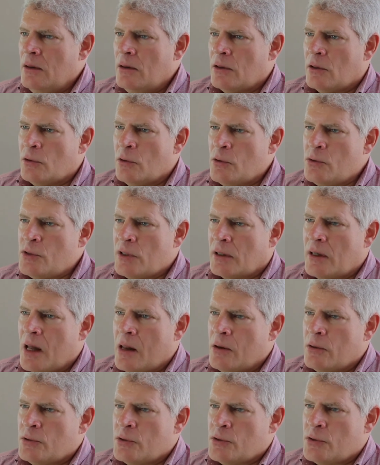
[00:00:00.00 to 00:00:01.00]
The
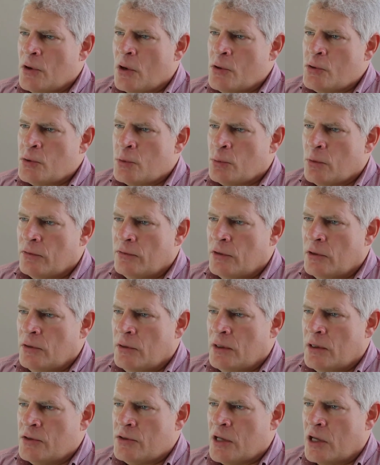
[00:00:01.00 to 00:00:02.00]
neuropsychologist also
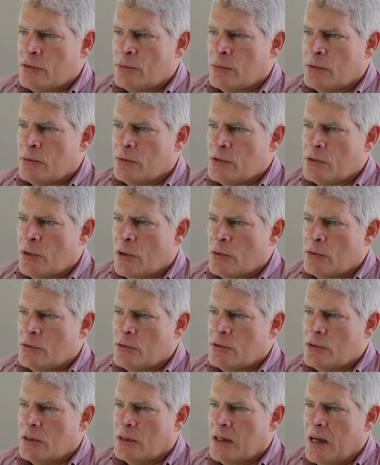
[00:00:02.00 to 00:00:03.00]
reviewed the assessment
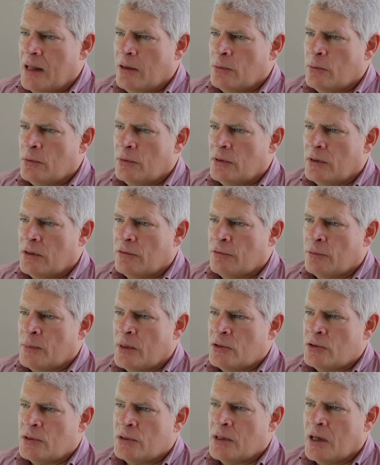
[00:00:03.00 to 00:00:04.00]
results together with the
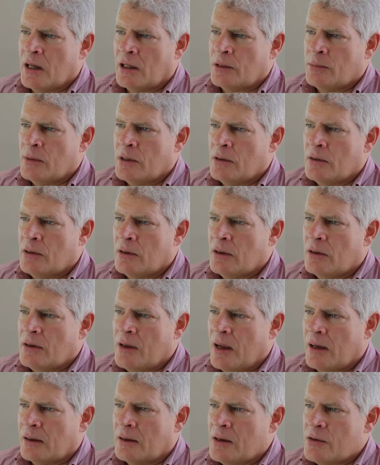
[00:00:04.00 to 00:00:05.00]
information documented on the
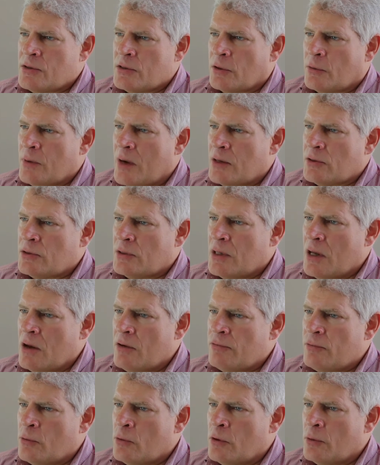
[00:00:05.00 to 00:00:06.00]
diagnostic
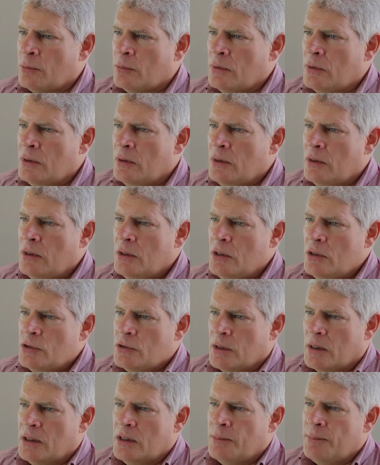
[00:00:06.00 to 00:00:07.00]
rationale form
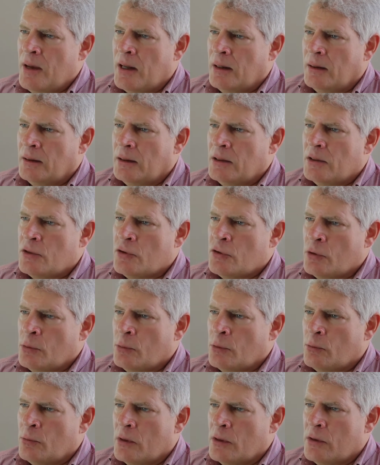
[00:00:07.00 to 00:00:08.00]
to independently
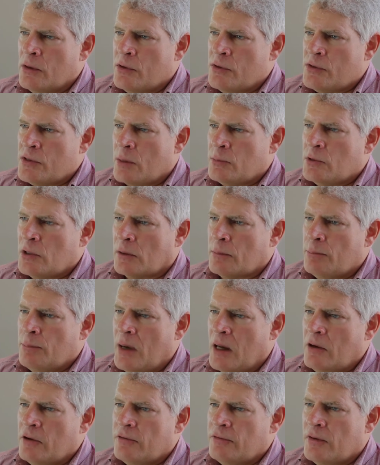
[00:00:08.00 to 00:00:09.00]
determine whether the subject
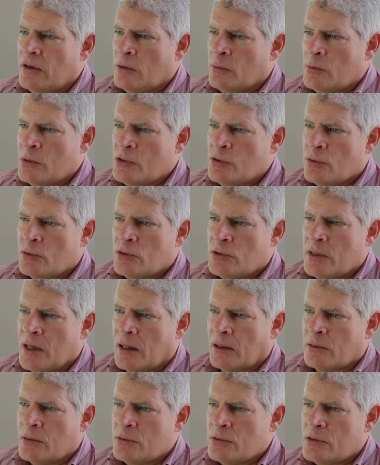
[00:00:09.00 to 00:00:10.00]
better fit a research
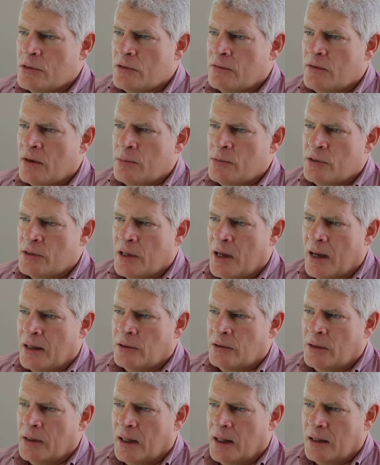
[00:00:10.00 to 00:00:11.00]
diagnosis of MCI
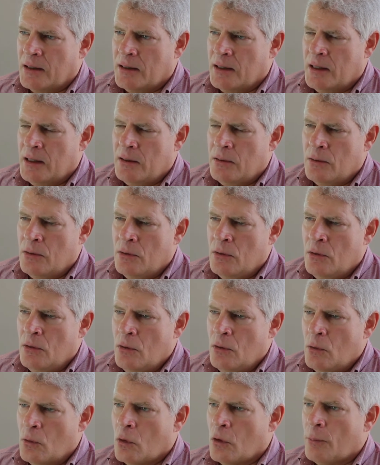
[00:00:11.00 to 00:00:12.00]
due to AD
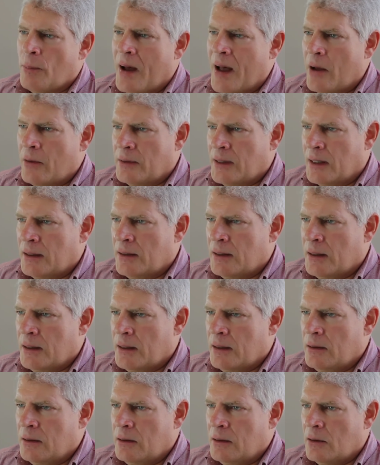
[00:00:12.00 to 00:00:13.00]
or mild
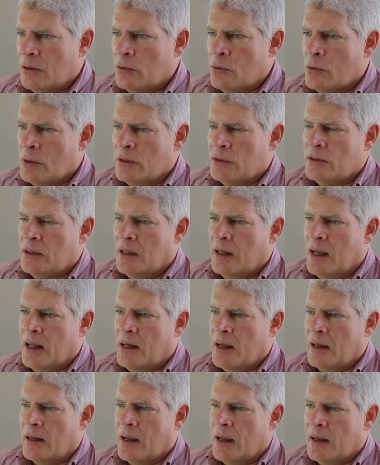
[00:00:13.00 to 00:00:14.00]
AD according to the
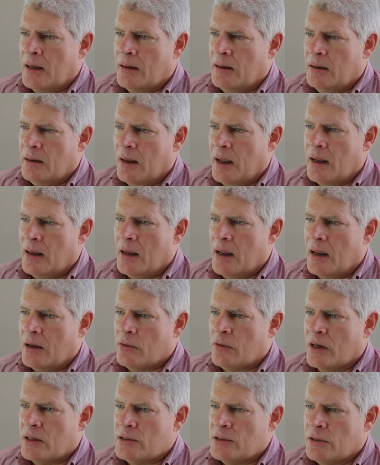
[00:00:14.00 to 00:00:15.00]
NIA-AA
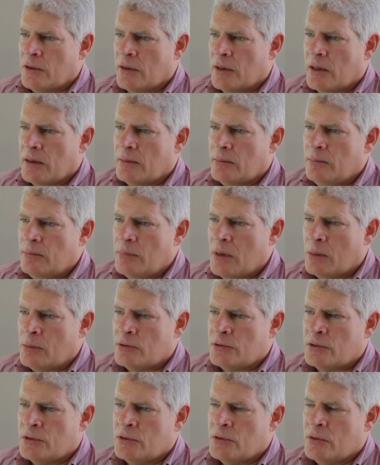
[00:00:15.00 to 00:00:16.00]
criteria
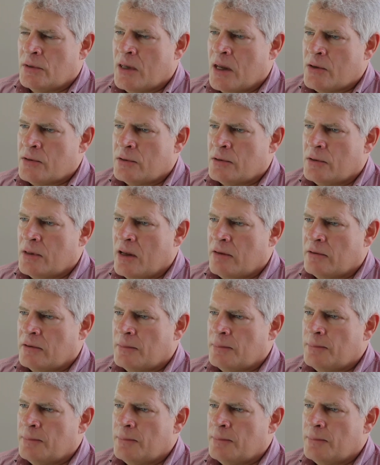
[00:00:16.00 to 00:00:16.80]
published in 2011.